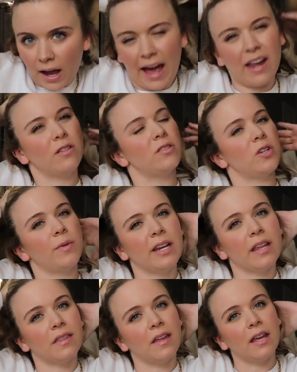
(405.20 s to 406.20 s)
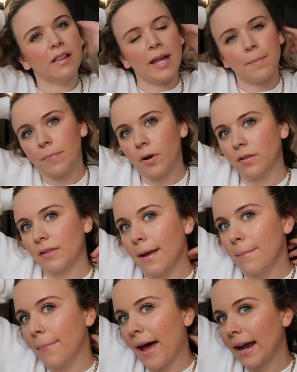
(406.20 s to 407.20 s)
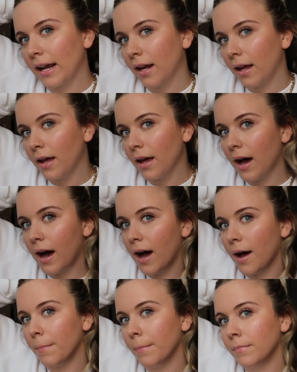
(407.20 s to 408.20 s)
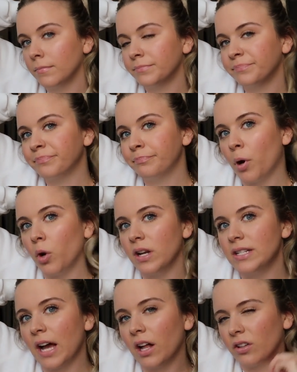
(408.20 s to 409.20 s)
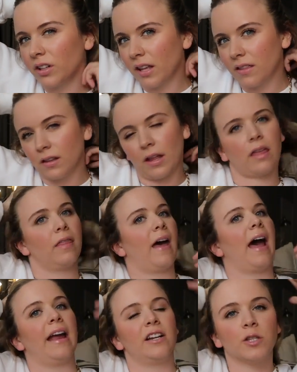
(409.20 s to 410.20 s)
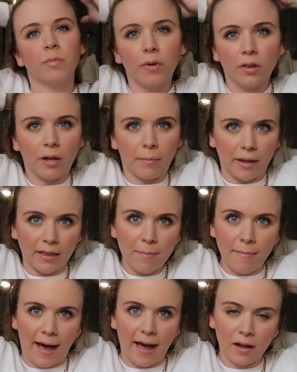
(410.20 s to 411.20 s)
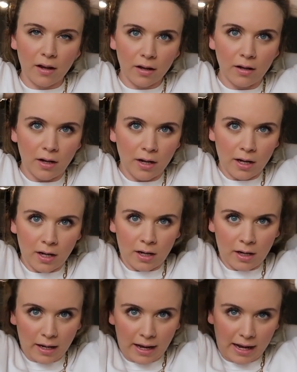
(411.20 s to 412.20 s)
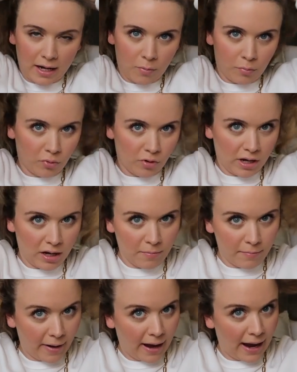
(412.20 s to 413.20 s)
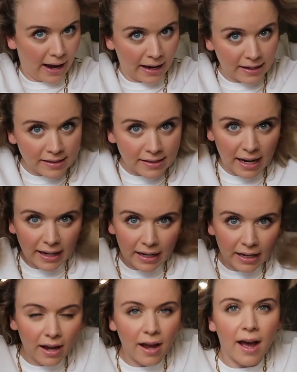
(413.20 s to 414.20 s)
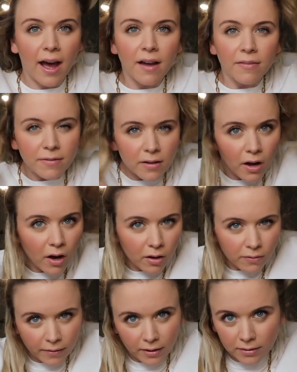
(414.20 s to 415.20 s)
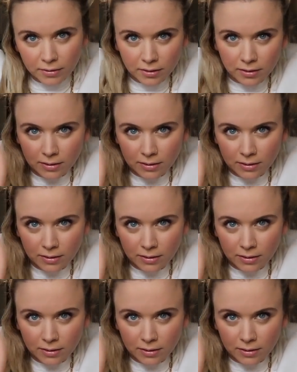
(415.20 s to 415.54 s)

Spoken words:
I don't do anything like put them back in a ponytail or anything like that. I just put them in the back and bring my second half over